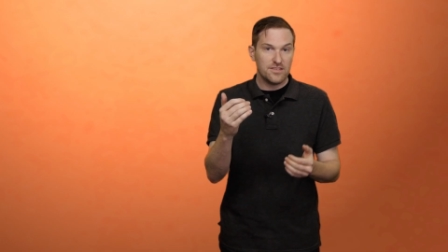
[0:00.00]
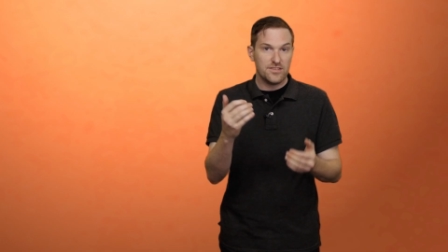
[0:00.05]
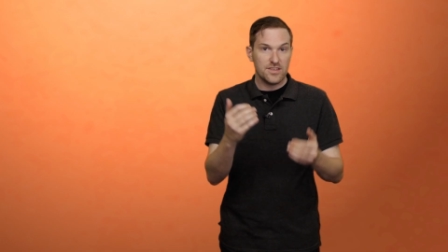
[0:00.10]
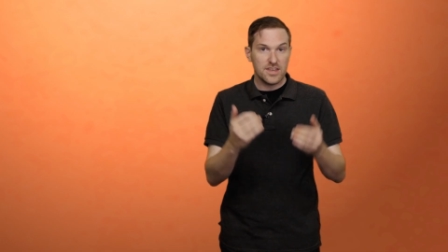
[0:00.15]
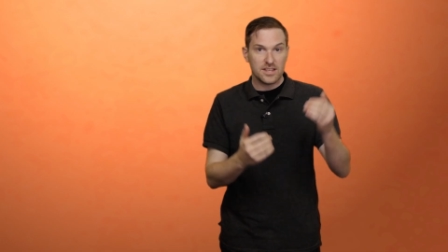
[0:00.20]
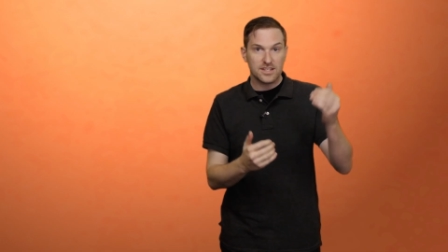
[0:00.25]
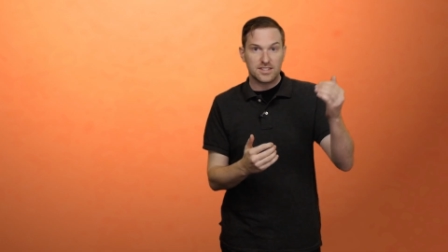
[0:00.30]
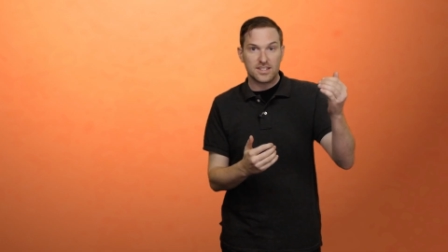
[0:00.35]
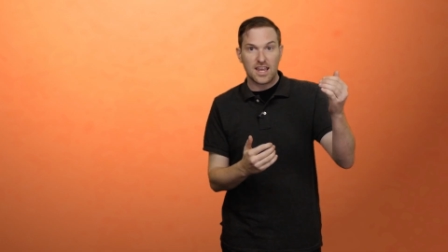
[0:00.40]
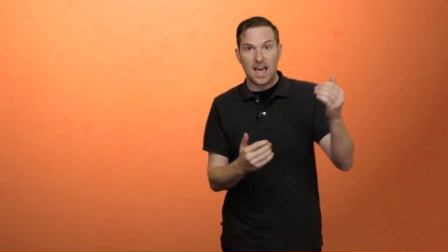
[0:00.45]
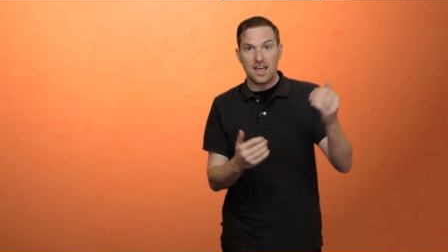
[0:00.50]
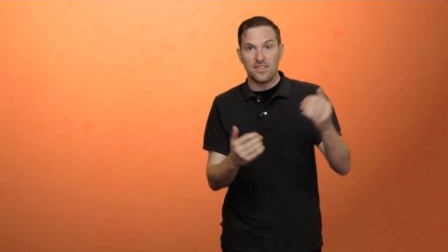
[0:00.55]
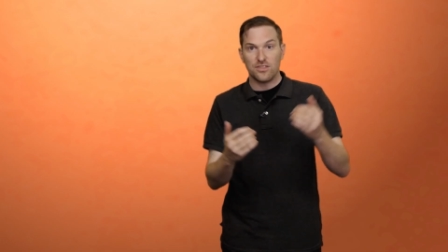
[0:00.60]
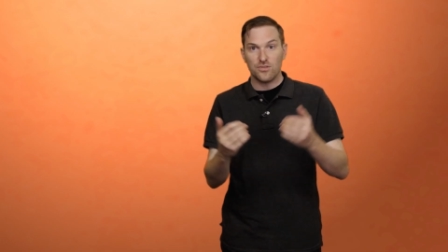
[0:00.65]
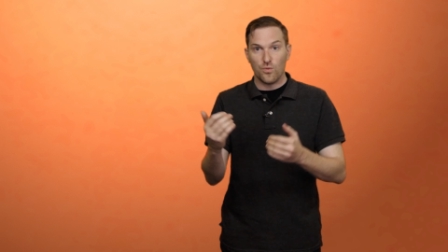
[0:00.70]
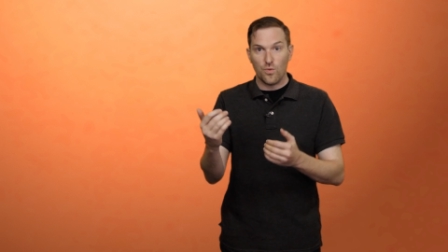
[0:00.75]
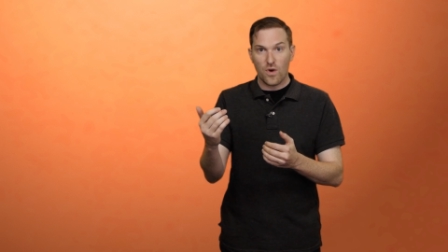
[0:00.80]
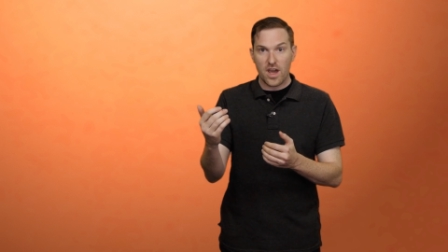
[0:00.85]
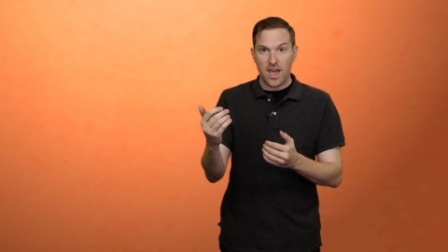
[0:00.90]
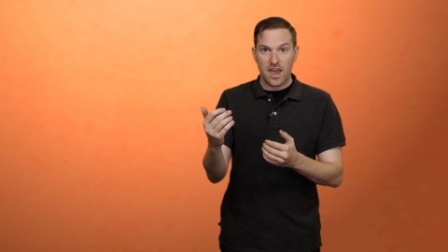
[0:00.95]
Things got in the
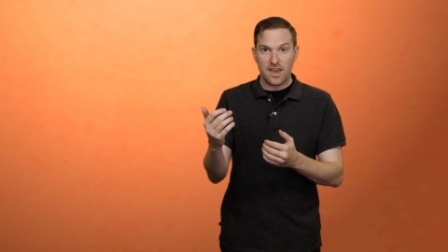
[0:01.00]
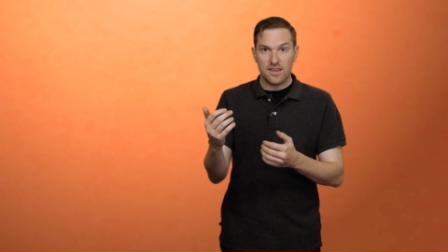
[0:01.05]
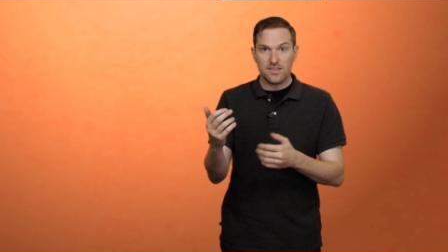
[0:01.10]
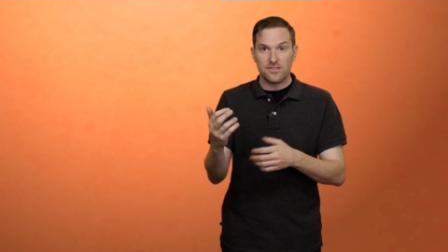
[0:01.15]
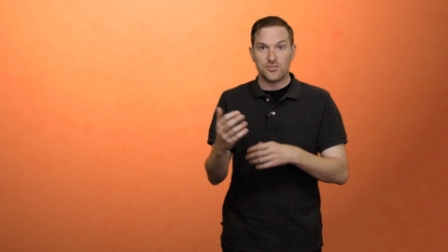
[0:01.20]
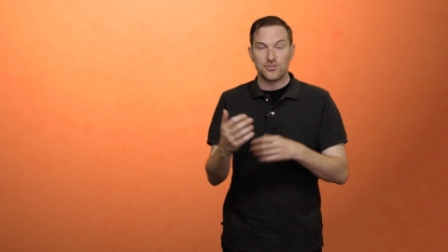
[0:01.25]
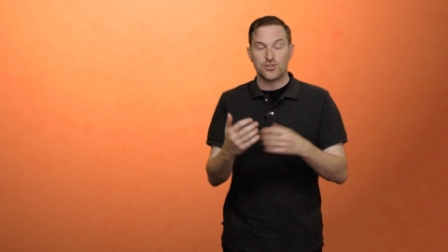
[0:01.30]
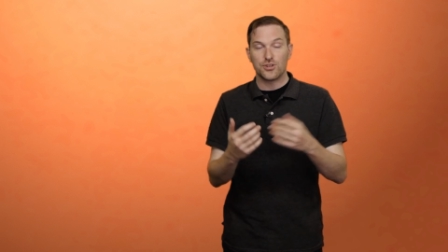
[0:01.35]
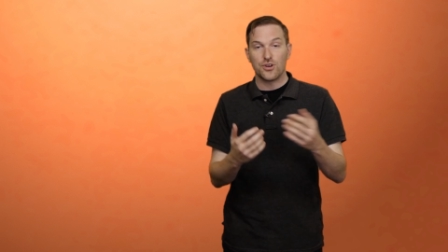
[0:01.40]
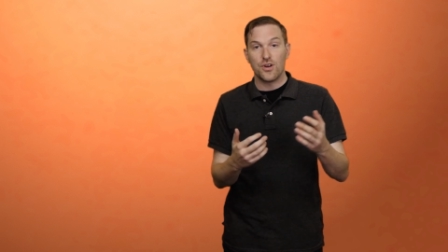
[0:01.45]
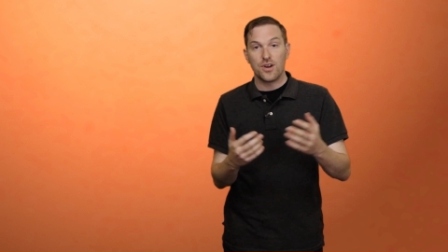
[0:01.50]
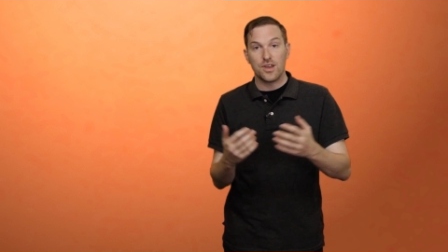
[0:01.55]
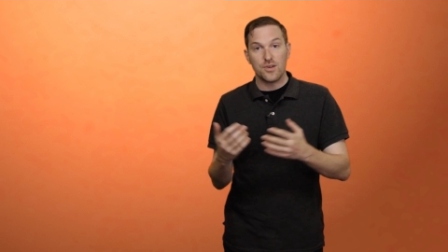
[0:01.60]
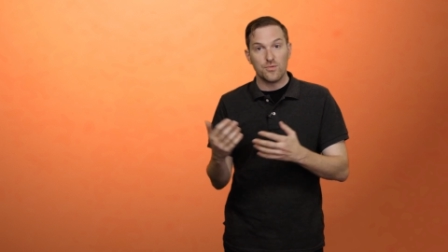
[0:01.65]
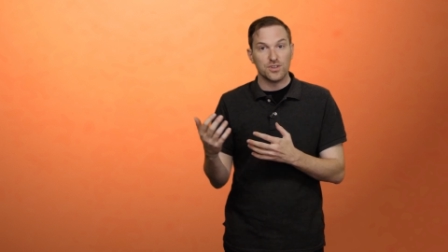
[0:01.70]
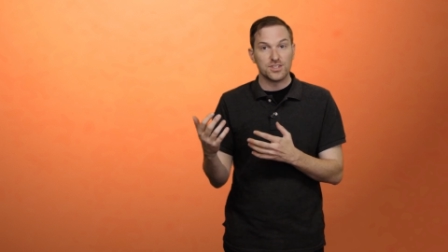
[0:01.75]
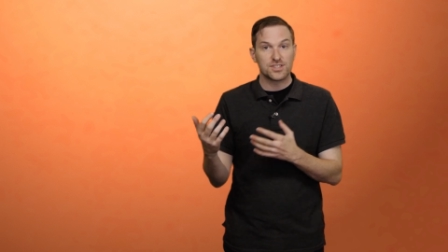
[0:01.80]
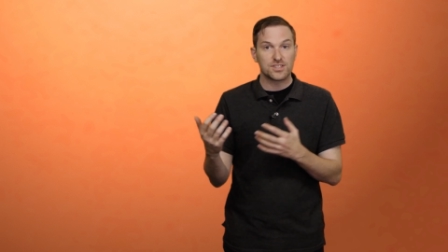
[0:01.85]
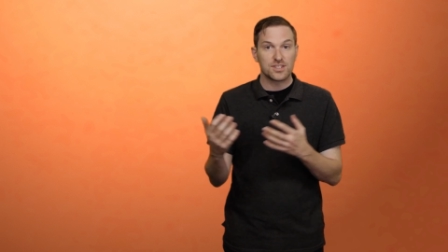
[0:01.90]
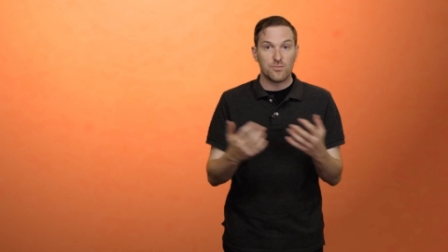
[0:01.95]
way, their journey
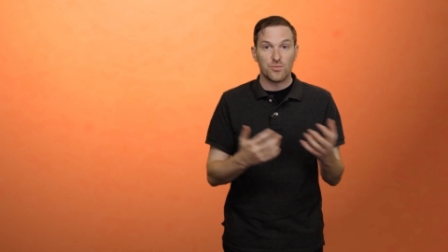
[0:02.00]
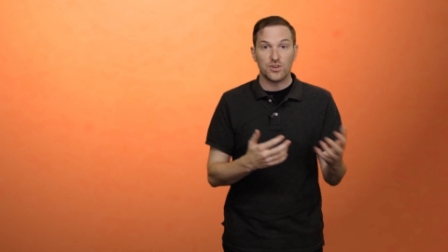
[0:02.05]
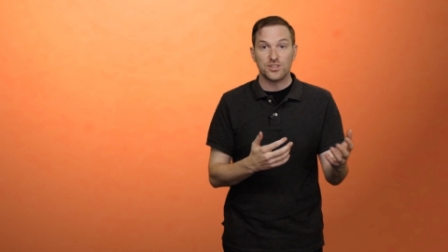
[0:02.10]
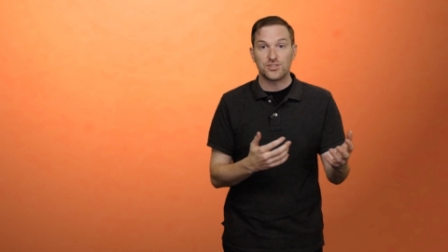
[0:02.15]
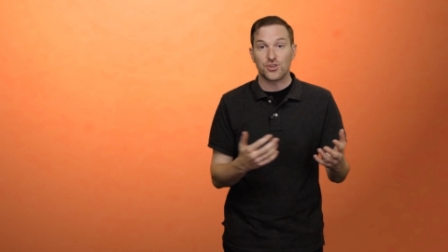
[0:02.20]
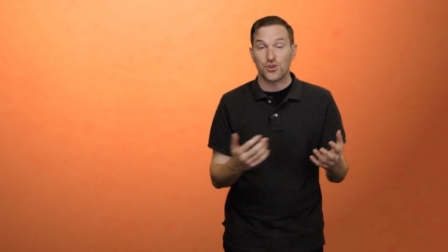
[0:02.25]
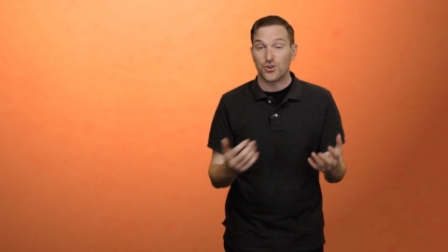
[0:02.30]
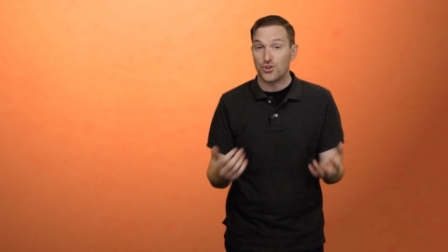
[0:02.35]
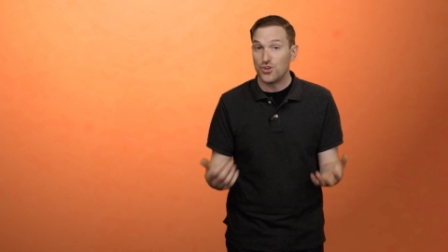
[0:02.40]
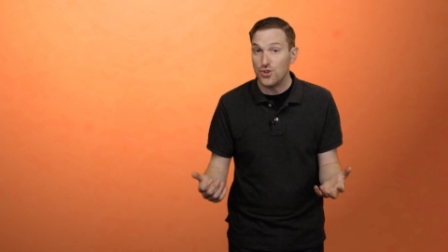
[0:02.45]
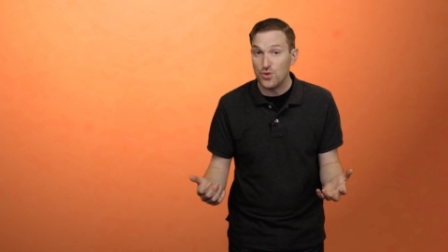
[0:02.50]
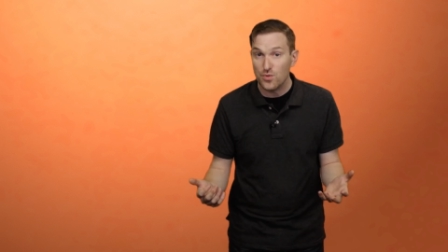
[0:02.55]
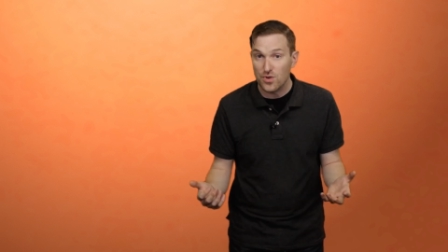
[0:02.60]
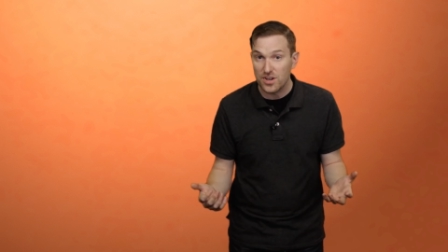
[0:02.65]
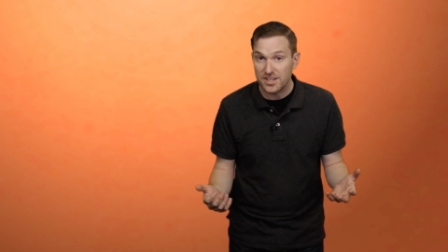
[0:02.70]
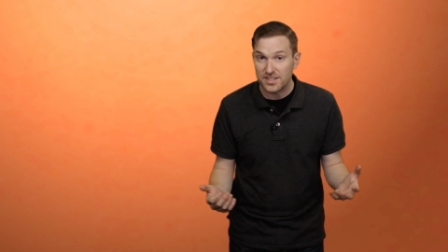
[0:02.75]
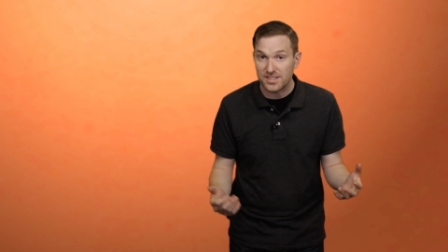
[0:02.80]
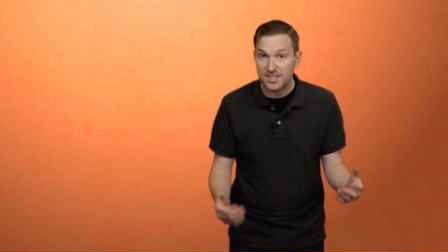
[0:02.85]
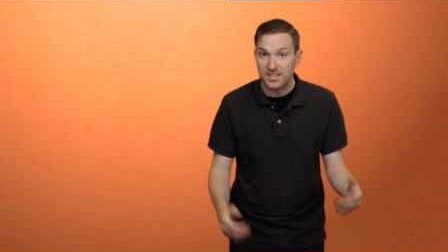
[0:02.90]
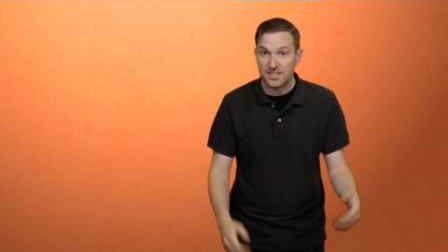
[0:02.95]
was somewhat
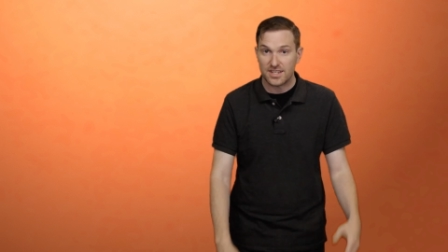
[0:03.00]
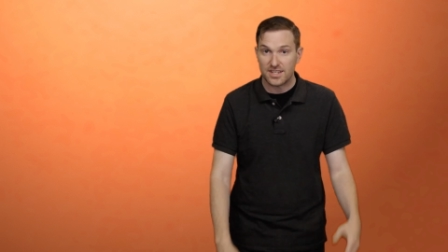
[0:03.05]
circuitous at